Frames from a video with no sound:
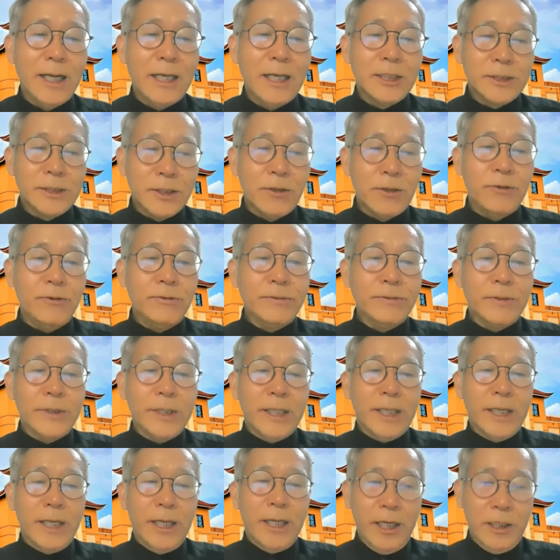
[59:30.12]
So
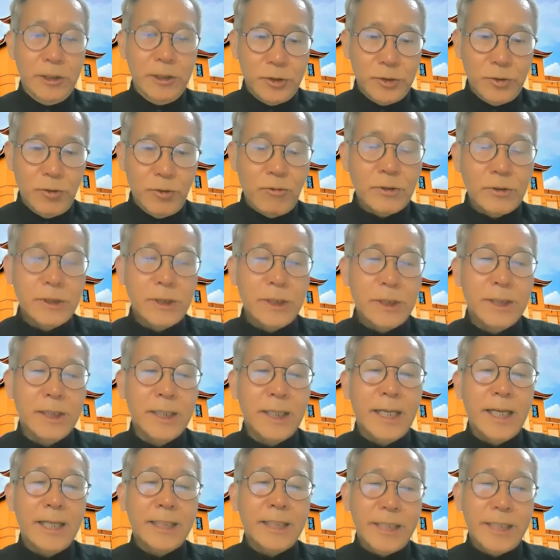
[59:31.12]
in short,
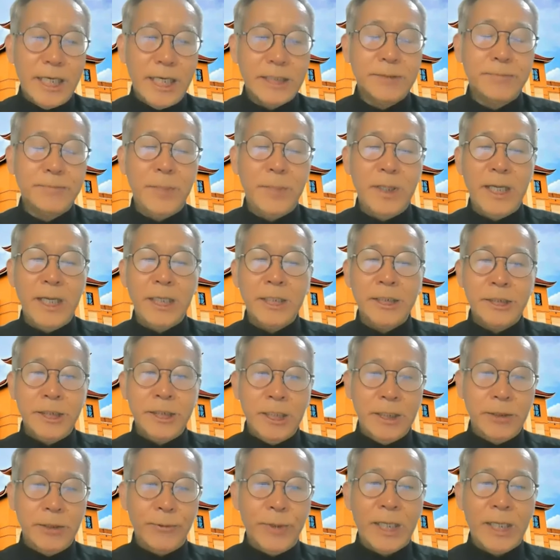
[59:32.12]
yes,
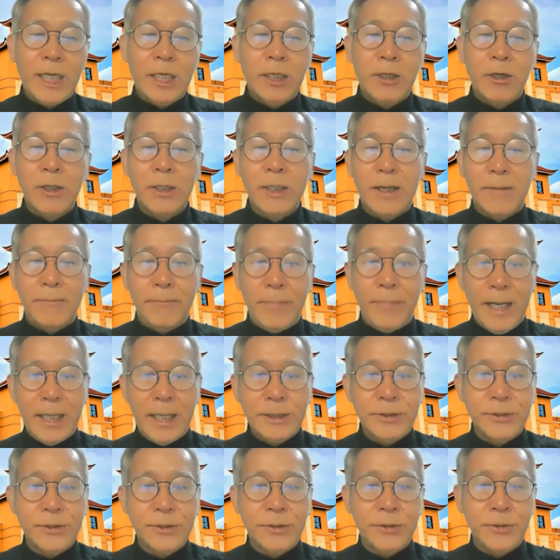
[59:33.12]
PNG, we cannot compare
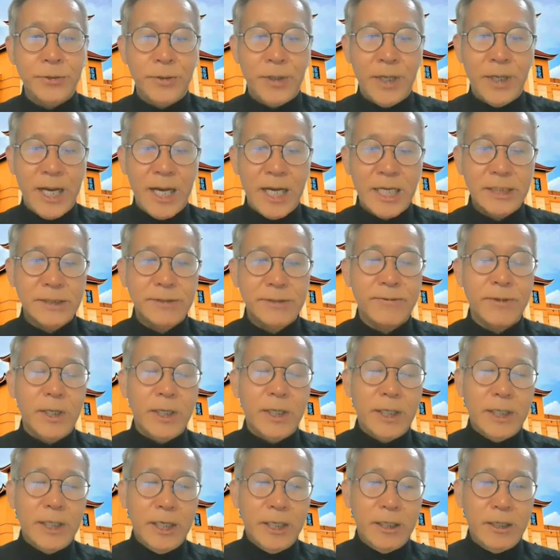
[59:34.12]
to you guys
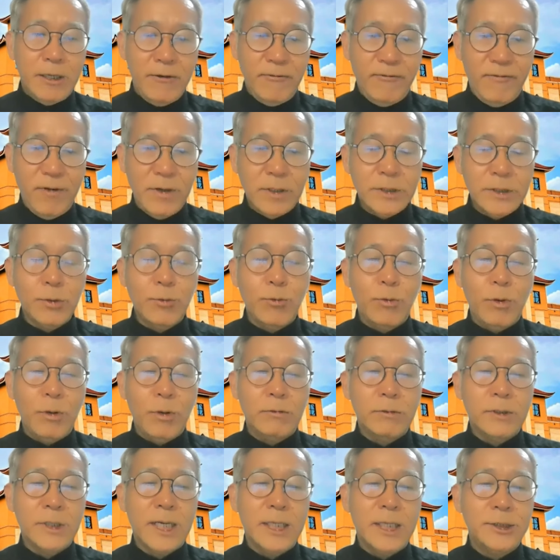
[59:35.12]
in the first world
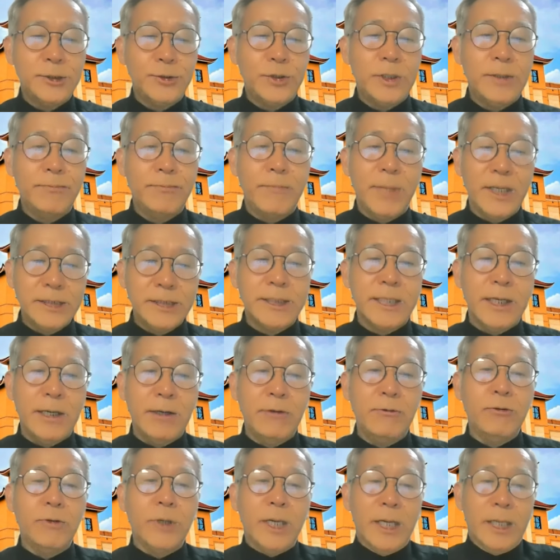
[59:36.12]
country, but still
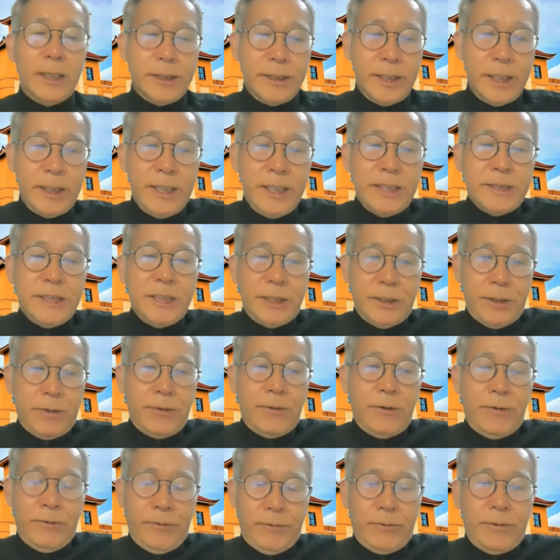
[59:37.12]
the
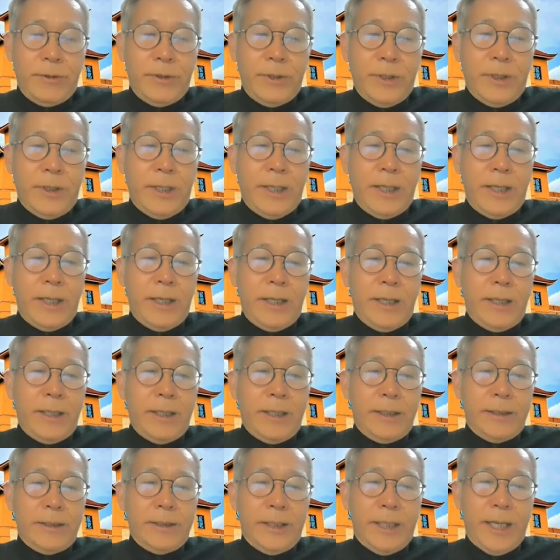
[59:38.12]
digital
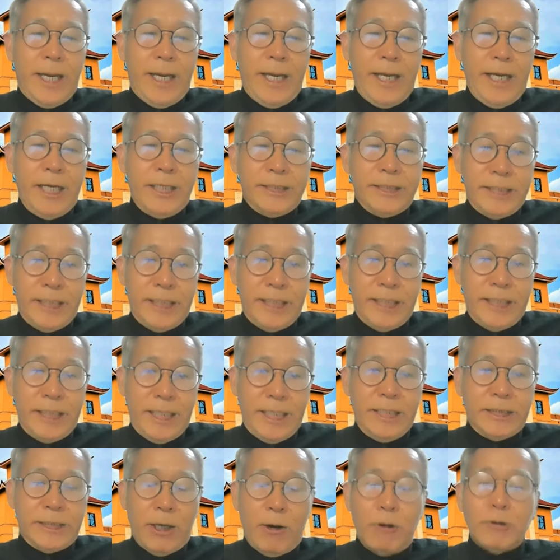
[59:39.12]

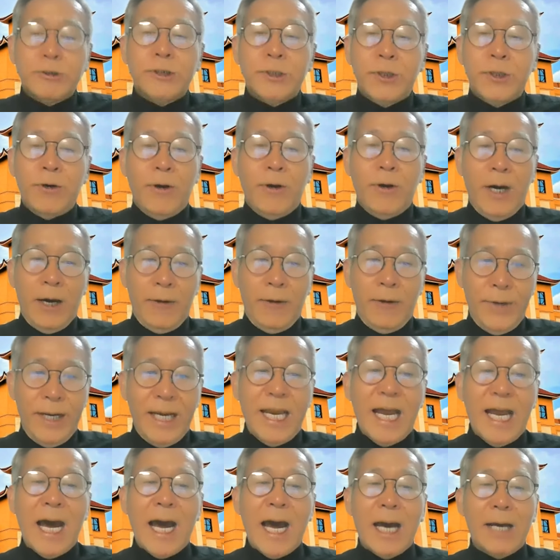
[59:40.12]
is also
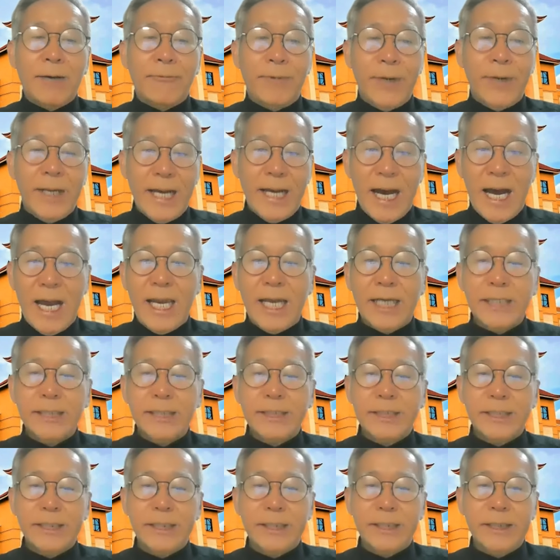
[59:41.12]
a
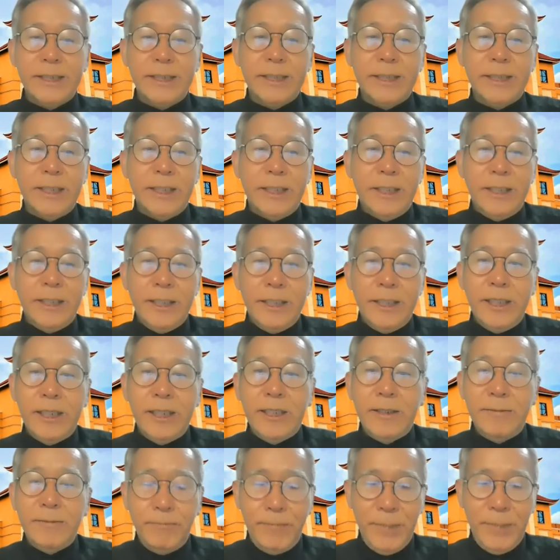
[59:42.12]
reality
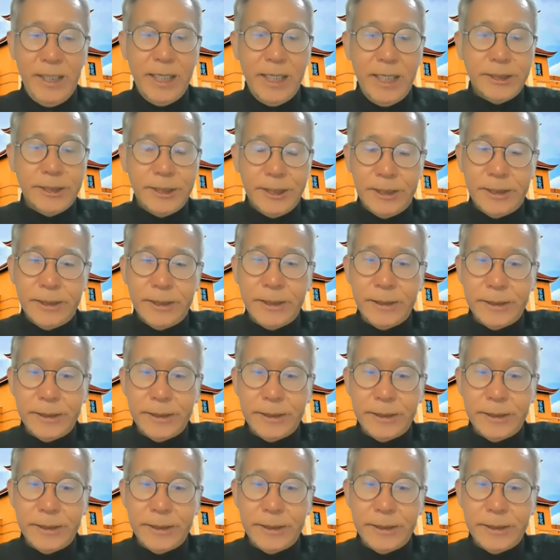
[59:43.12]
in PNG.